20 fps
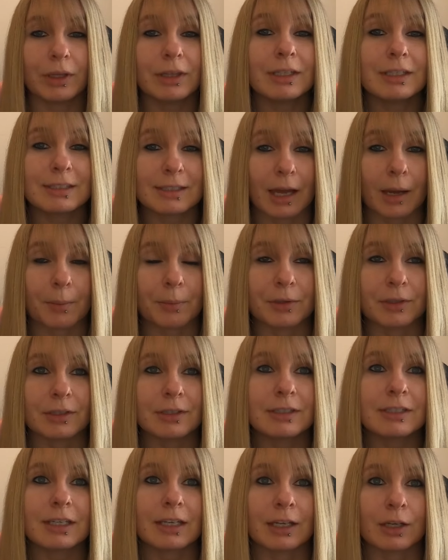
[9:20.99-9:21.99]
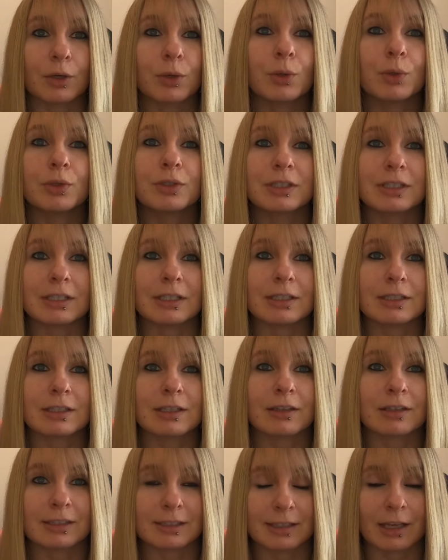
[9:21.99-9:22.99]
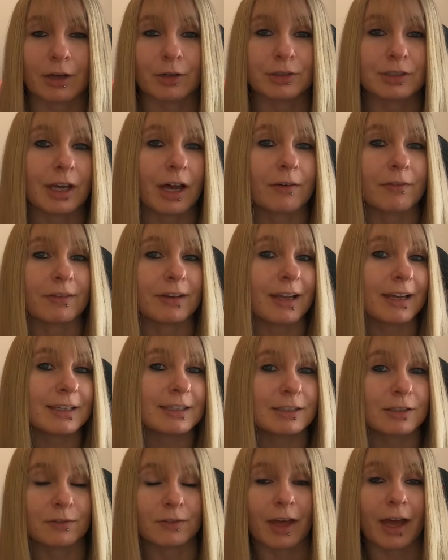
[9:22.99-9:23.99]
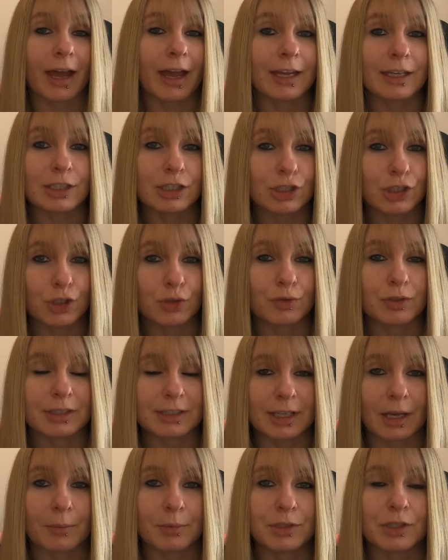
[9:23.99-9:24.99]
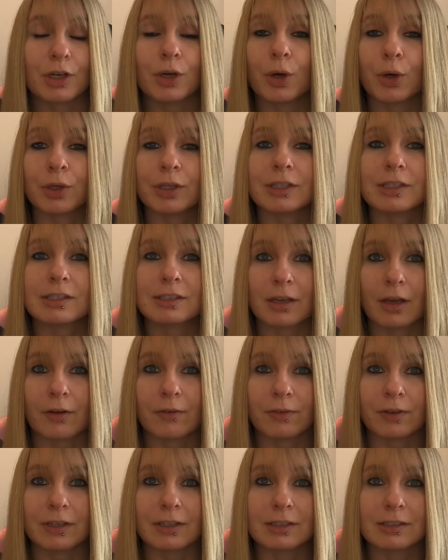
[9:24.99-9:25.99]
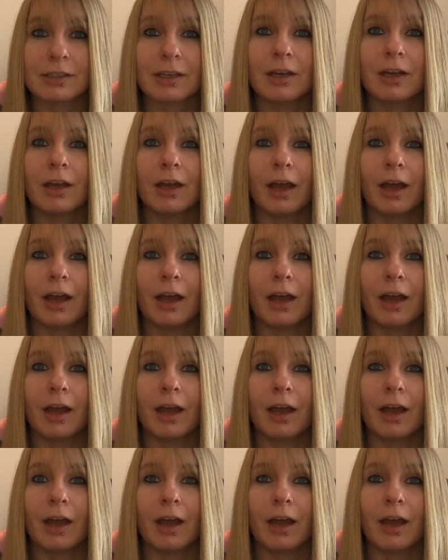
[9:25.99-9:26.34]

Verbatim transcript: When this happens, it causes the cell to have less of that ACE2 receptor on its surface,